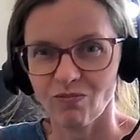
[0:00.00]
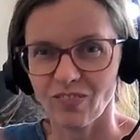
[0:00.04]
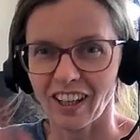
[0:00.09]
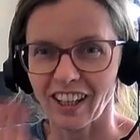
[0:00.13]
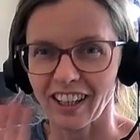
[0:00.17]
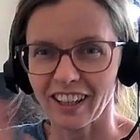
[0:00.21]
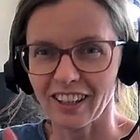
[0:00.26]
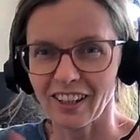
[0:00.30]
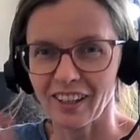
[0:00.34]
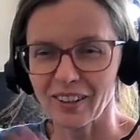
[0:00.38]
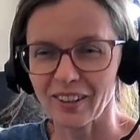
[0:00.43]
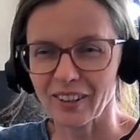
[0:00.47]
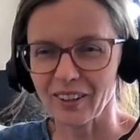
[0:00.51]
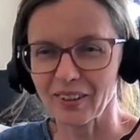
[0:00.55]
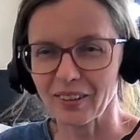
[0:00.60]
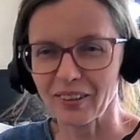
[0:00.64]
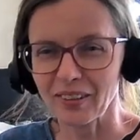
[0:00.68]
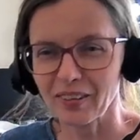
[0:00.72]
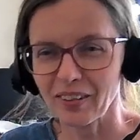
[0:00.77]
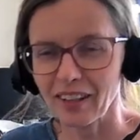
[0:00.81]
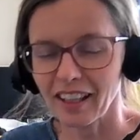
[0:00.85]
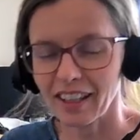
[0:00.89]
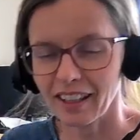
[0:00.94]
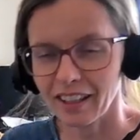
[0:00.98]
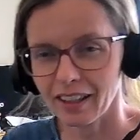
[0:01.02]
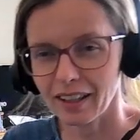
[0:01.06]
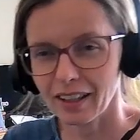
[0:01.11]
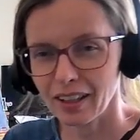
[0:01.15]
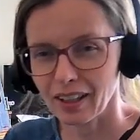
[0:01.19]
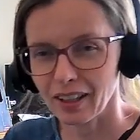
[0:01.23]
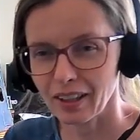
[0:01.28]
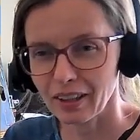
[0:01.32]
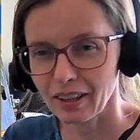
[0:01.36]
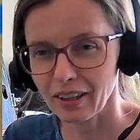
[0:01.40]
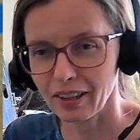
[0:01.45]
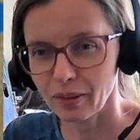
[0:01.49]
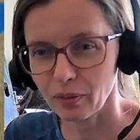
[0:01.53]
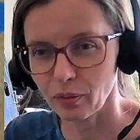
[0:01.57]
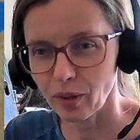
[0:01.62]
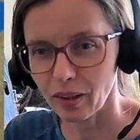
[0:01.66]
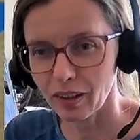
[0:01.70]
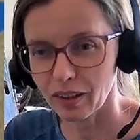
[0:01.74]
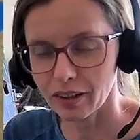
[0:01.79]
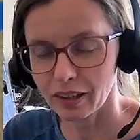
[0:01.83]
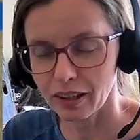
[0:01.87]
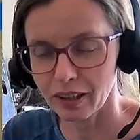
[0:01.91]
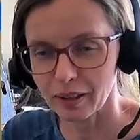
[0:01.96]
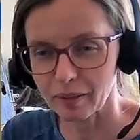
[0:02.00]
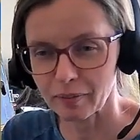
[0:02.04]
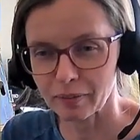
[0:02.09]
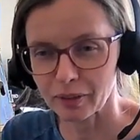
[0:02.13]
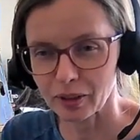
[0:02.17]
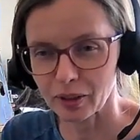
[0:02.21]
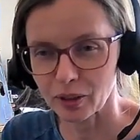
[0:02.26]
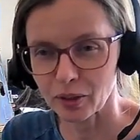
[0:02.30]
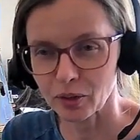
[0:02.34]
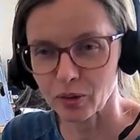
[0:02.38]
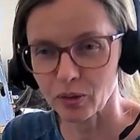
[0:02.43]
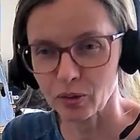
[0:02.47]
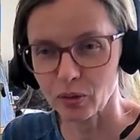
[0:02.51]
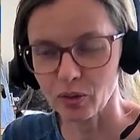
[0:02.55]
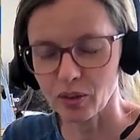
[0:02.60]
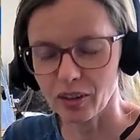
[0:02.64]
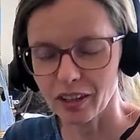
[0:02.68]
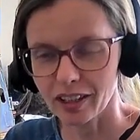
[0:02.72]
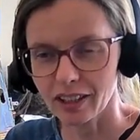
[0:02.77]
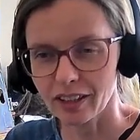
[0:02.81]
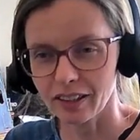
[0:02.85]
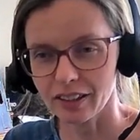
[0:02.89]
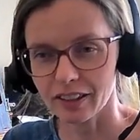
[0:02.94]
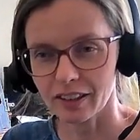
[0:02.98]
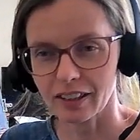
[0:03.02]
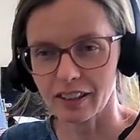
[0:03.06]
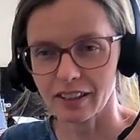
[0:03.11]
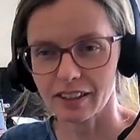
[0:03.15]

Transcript: Hello and welcome to the